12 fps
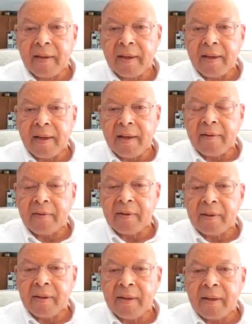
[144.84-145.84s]
And
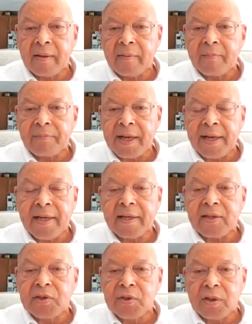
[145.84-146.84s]
planning
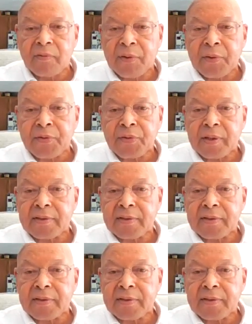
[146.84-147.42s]
is universal